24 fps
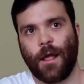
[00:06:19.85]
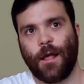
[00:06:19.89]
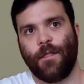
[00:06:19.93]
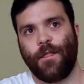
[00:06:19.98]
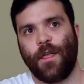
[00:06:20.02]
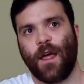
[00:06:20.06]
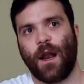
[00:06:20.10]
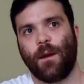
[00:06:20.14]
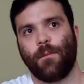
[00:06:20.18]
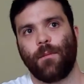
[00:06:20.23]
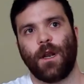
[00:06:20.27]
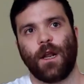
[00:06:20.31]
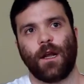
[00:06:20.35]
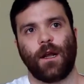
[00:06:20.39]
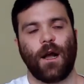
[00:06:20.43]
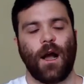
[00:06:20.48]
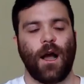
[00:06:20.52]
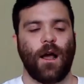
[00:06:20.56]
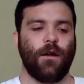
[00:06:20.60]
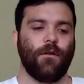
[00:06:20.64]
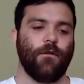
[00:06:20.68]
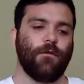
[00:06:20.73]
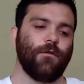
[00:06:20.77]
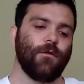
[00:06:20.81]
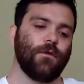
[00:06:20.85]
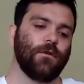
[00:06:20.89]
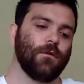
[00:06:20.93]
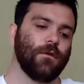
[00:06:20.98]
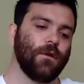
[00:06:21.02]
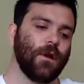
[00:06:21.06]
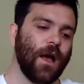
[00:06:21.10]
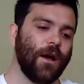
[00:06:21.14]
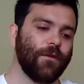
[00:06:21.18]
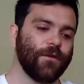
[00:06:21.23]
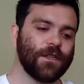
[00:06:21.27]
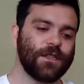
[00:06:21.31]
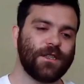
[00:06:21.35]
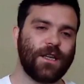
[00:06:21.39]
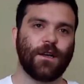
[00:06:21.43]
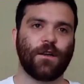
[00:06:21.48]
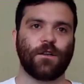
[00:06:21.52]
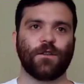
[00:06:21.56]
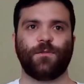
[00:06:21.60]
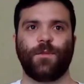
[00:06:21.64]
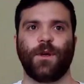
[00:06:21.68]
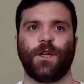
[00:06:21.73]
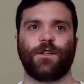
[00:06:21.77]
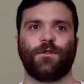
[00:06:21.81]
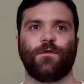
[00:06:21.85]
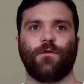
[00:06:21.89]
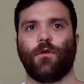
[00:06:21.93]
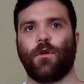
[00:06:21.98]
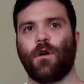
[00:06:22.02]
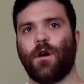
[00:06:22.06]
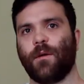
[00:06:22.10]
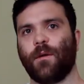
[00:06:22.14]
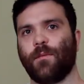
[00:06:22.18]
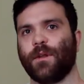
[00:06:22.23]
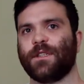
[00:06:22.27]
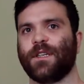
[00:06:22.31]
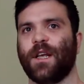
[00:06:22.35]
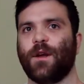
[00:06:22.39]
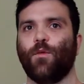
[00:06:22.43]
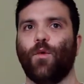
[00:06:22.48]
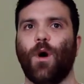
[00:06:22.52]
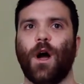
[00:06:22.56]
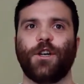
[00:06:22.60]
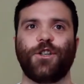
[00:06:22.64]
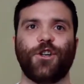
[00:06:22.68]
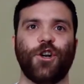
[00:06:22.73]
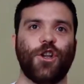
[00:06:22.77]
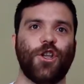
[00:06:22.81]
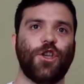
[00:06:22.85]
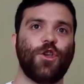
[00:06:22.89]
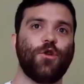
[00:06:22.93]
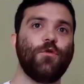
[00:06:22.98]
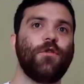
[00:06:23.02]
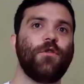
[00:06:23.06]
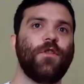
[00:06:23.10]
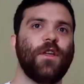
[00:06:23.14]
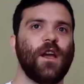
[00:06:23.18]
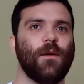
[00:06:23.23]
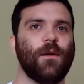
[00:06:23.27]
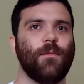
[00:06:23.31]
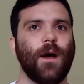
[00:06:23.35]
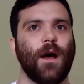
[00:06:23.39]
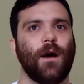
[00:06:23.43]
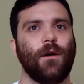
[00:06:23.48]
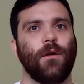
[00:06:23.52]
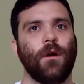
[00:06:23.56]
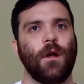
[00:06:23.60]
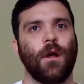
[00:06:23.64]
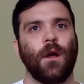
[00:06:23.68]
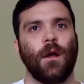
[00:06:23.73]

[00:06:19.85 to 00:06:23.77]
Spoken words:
Then I'm going to kind of have a sales pitch for it. I'm going to say, why should you think about